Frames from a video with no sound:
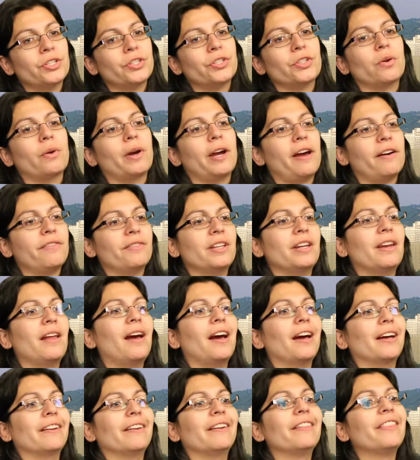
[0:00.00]
so I haven't
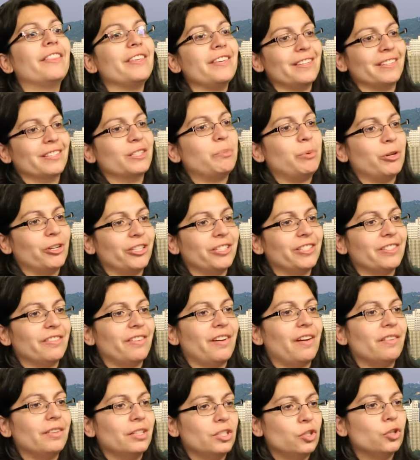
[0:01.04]
had the experience of
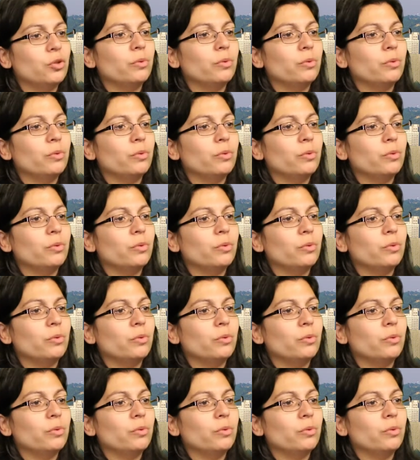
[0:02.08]
having